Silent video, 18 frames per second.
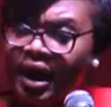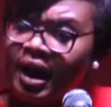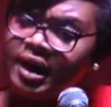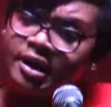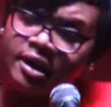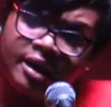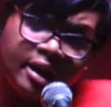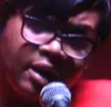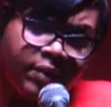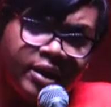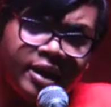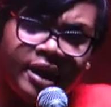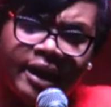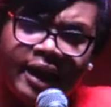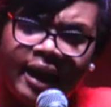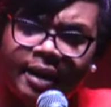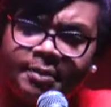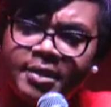Another one
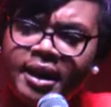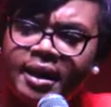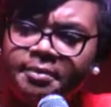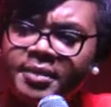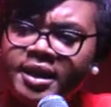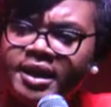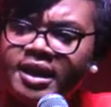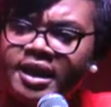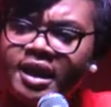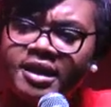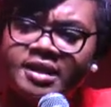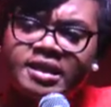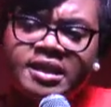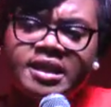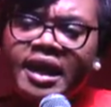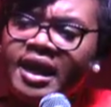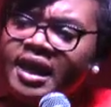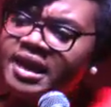of Kamla
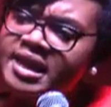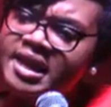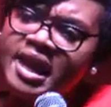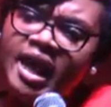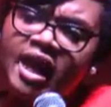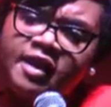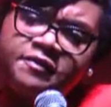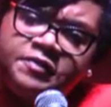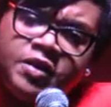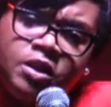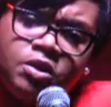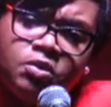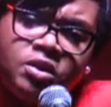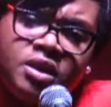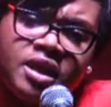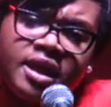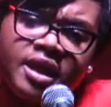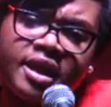Minions. In the
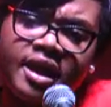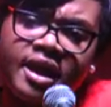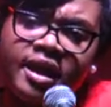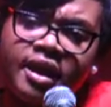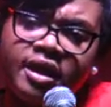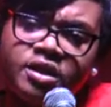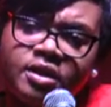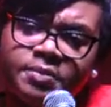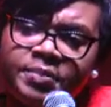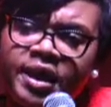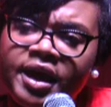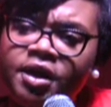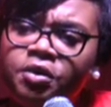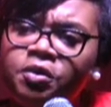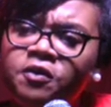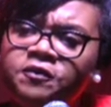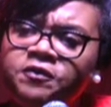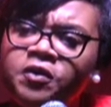afternoon, you hear
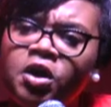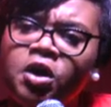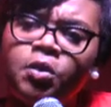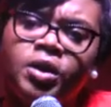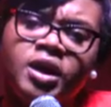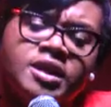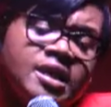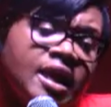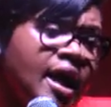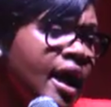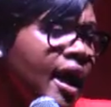Tobago Forward.